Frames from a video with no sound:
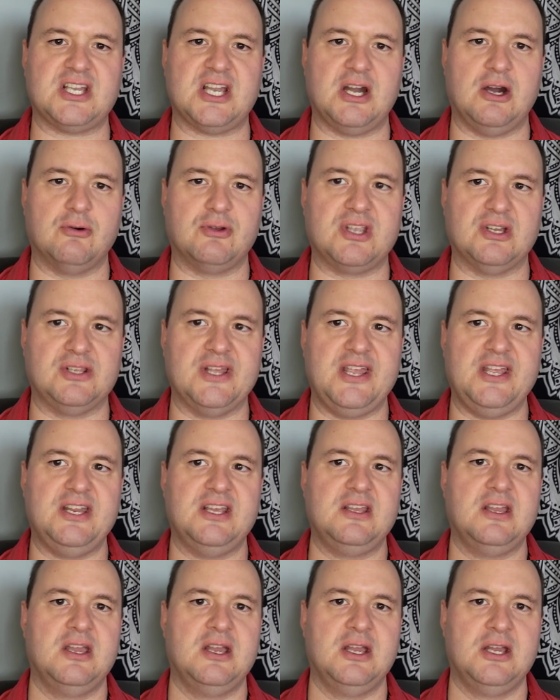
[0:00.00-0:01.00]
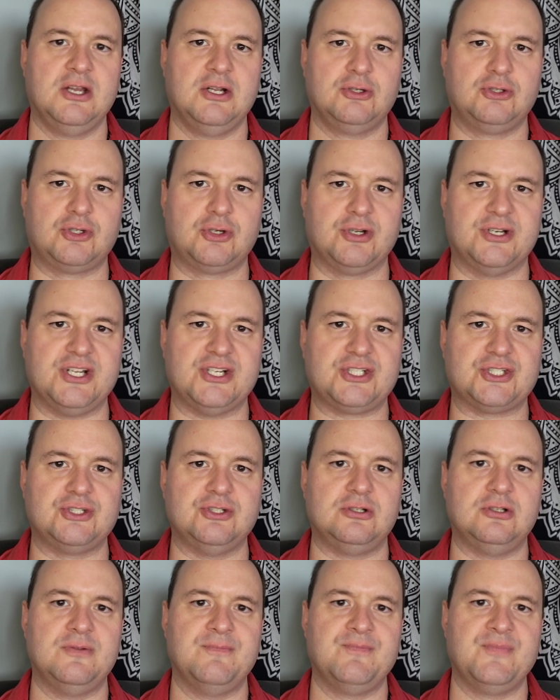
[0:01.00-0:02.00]
calculating,
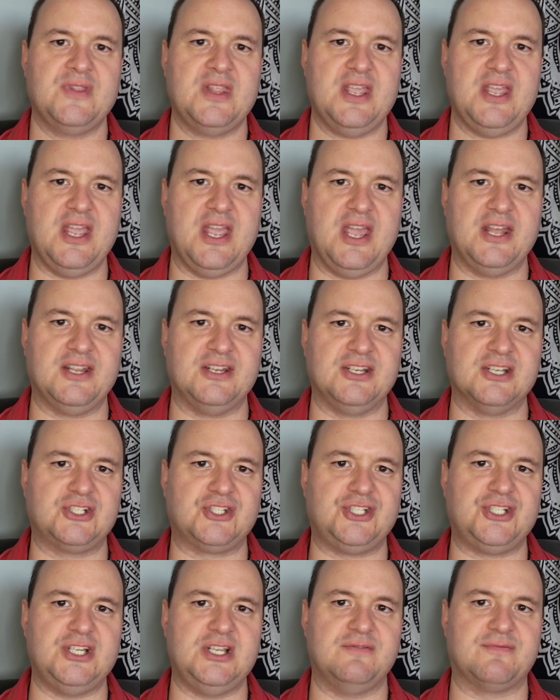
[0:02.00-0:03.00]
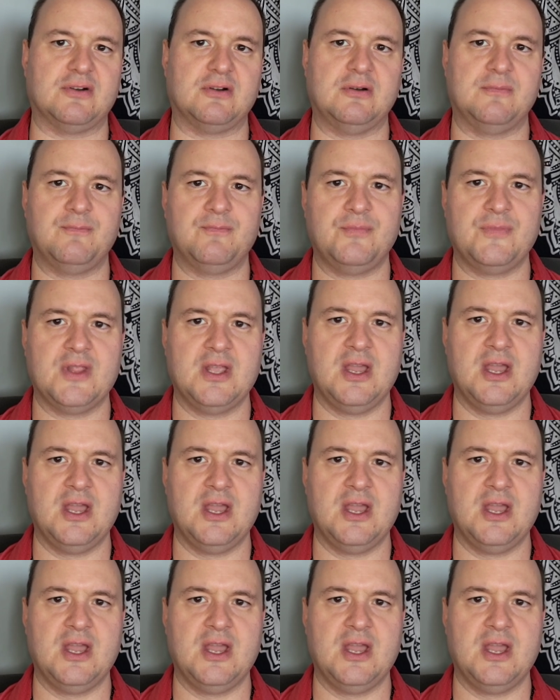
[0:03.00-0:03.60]
traditional, and an achiever.